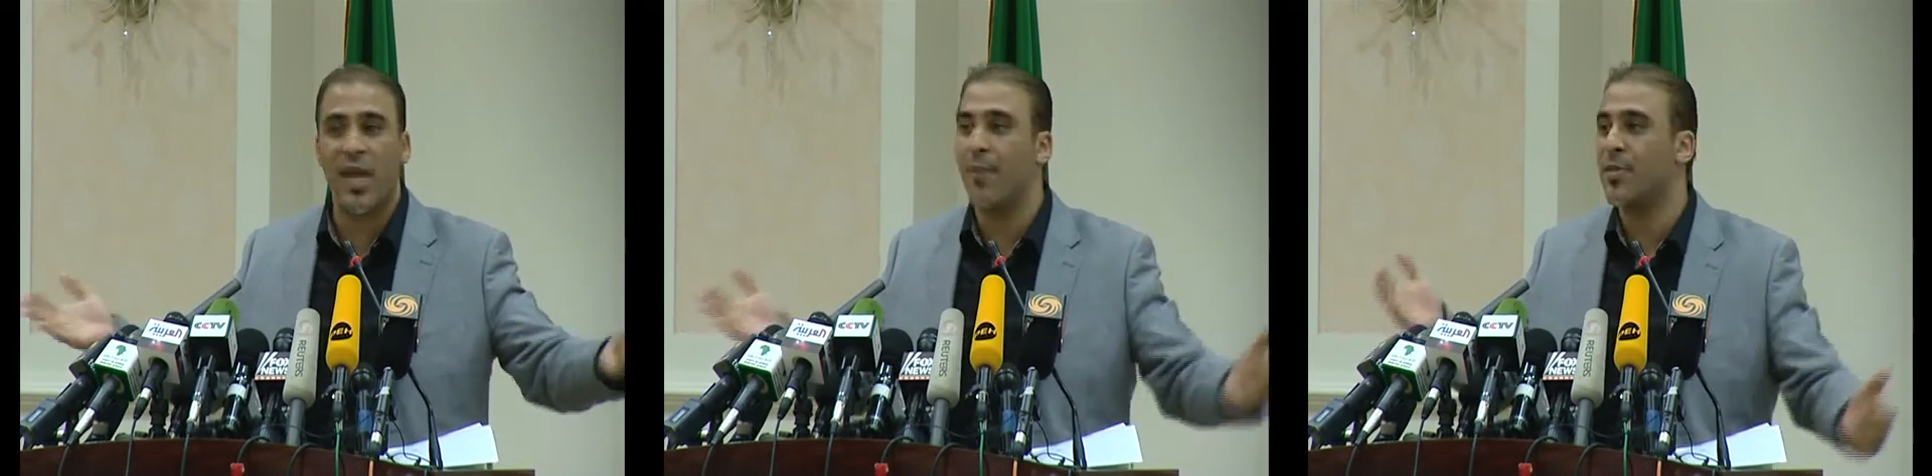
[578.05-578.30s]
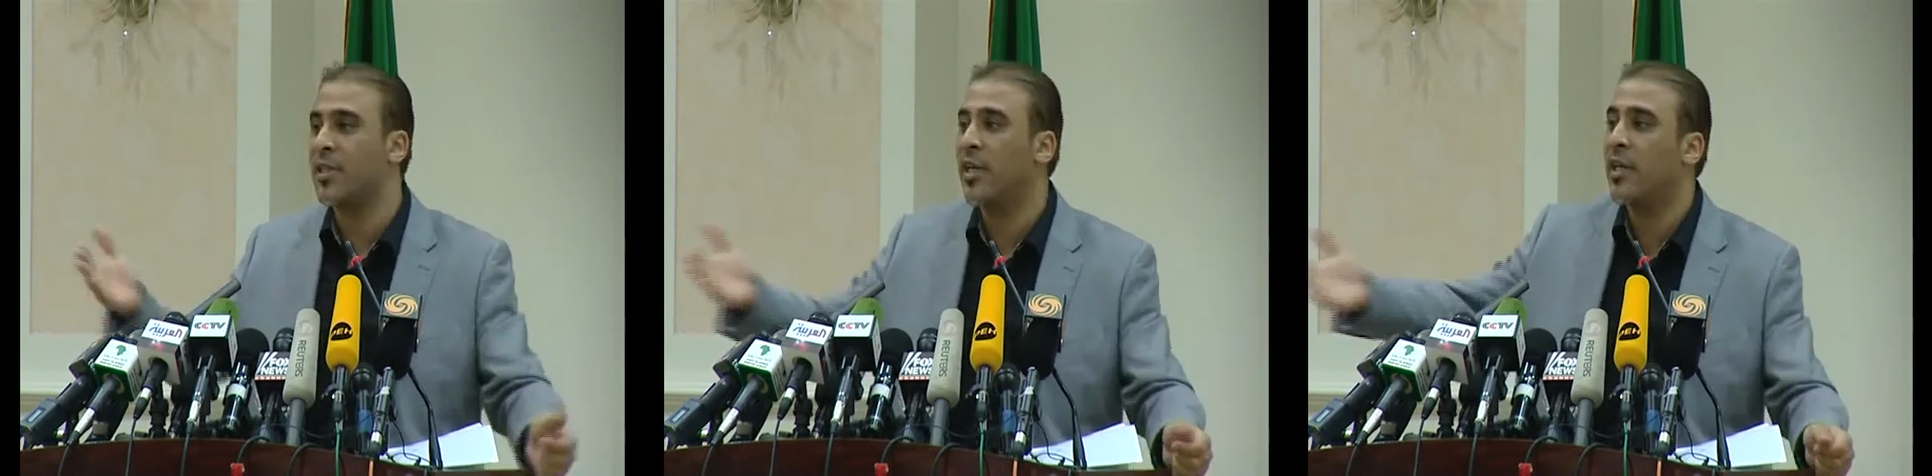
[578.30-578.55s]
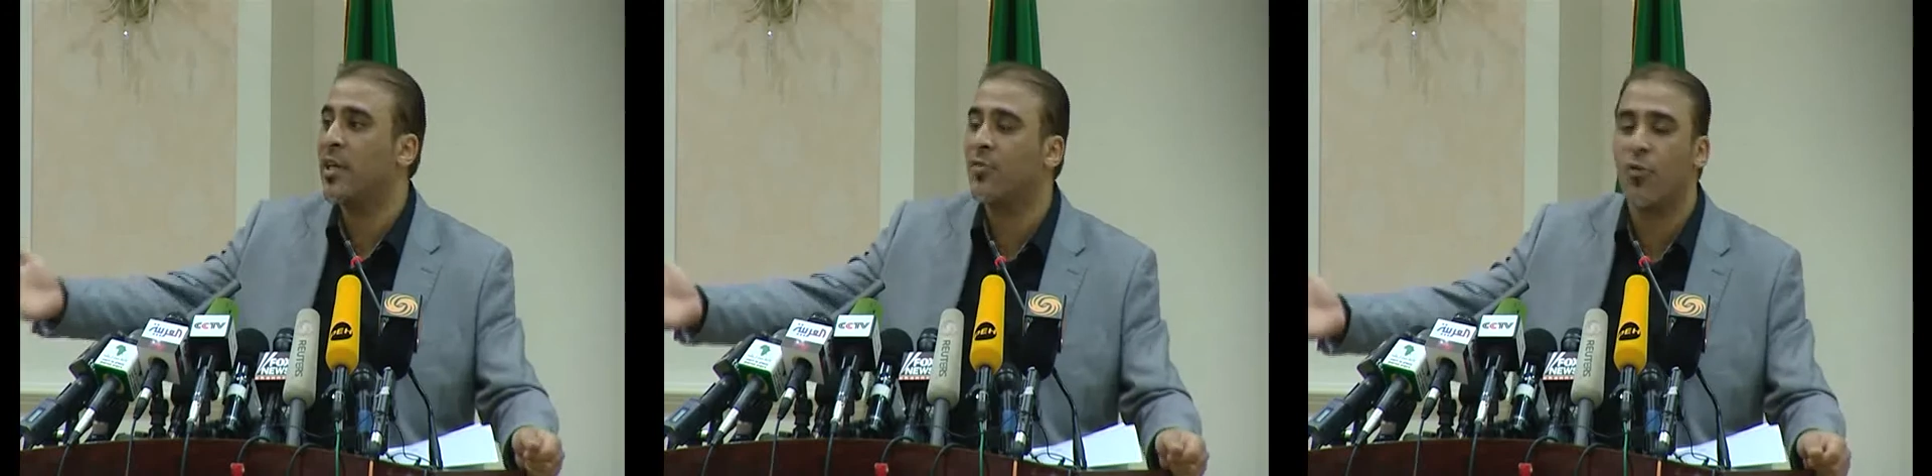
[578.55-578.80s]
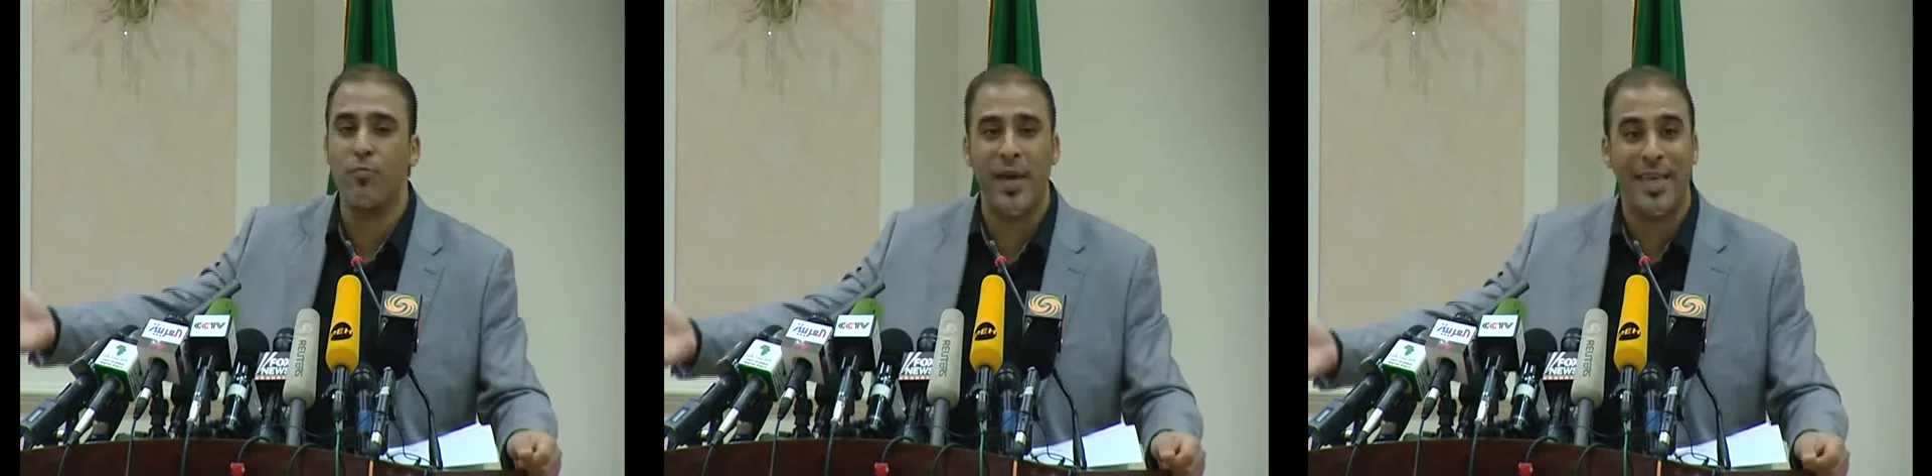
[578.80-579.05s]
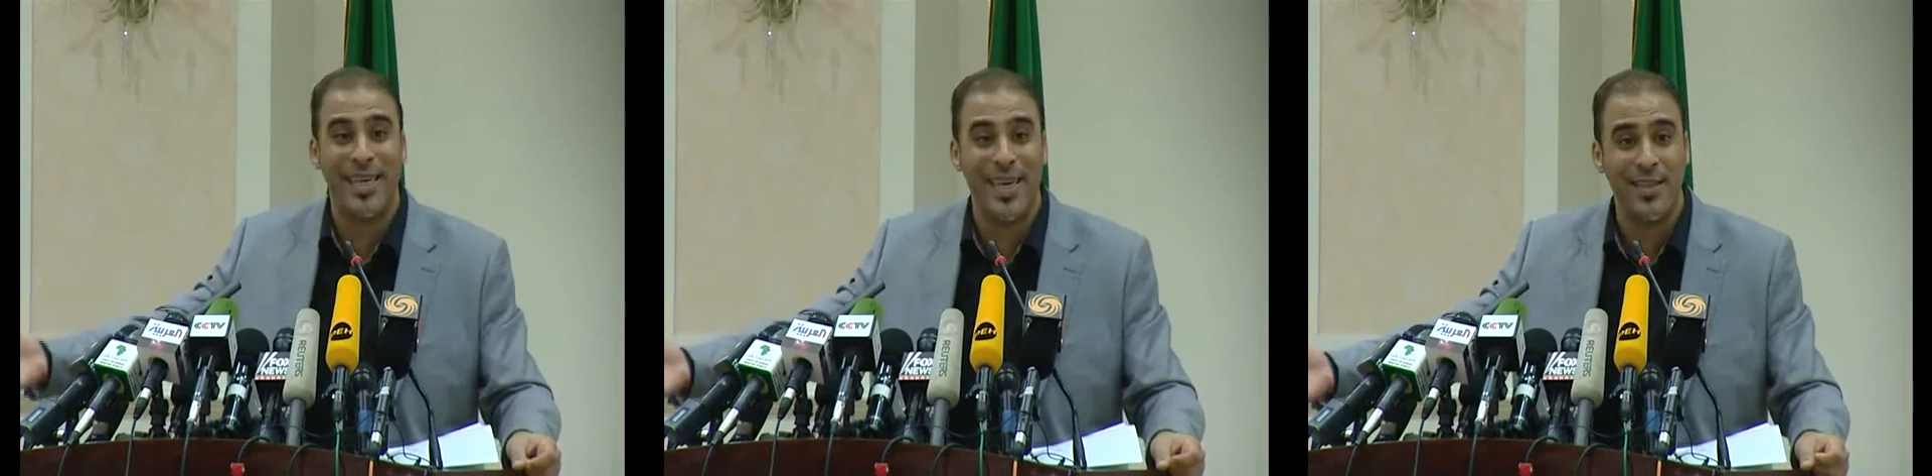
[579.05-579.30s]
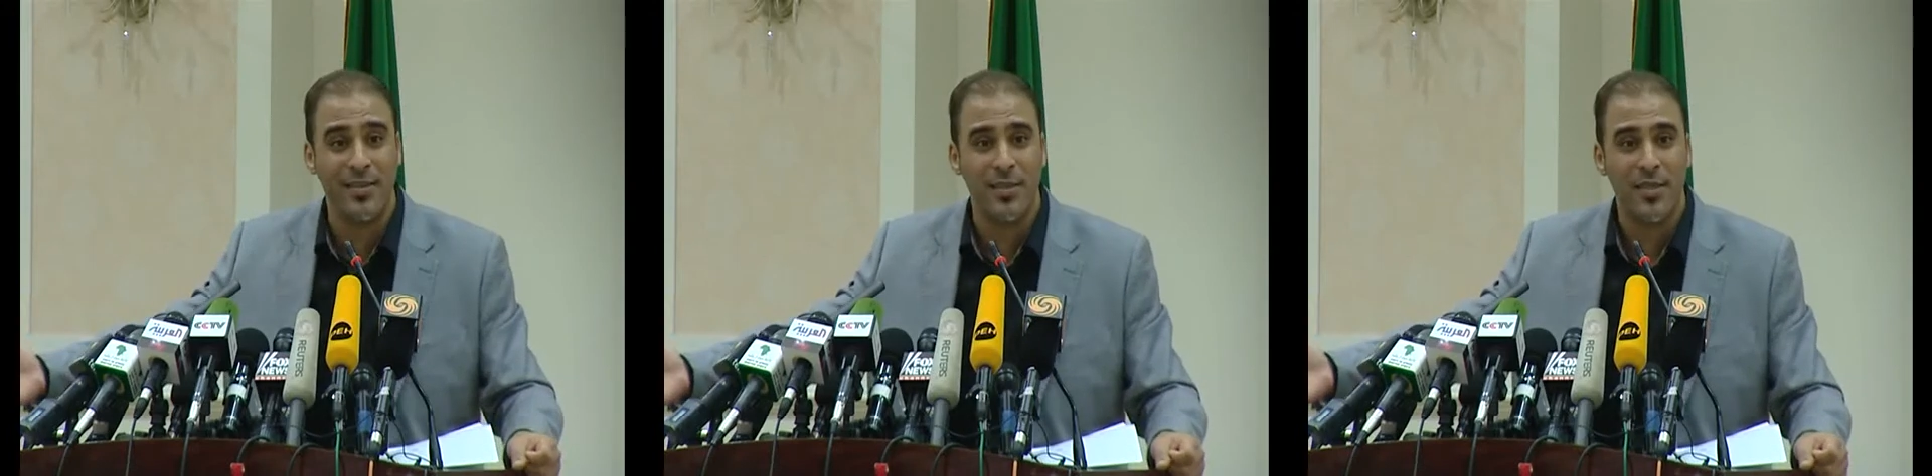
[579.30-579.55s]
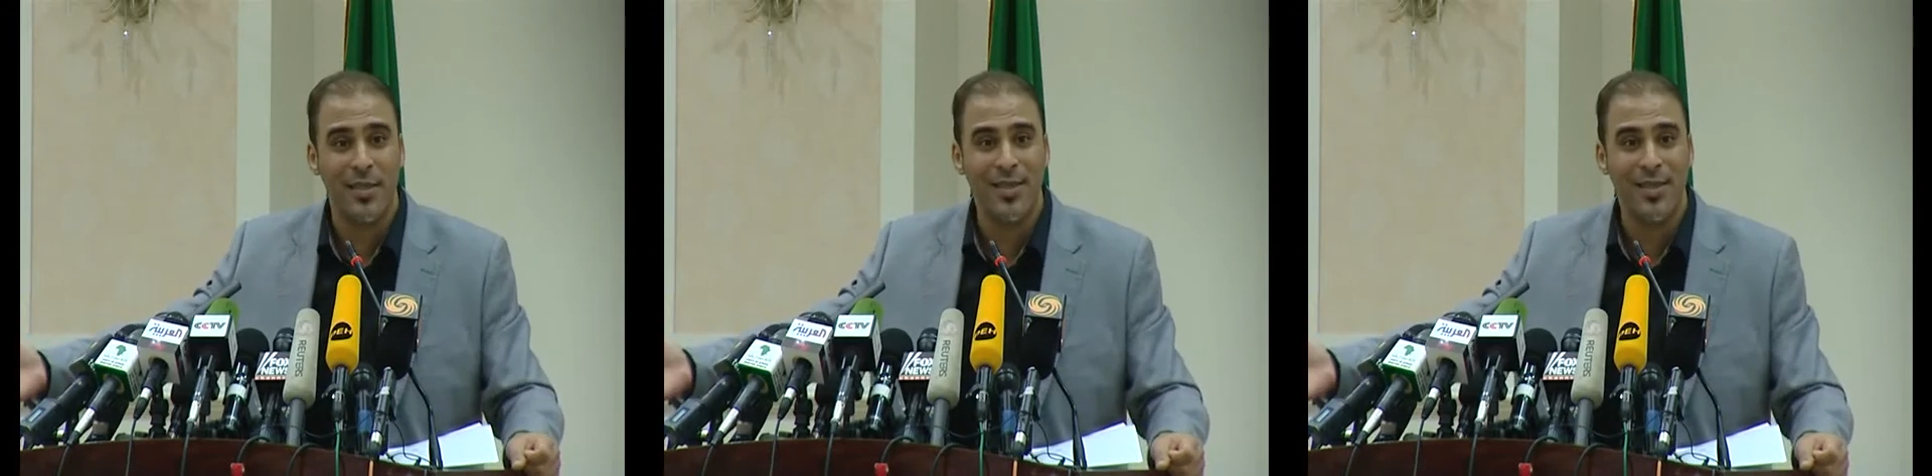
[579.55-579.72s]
I'm scared for my kid.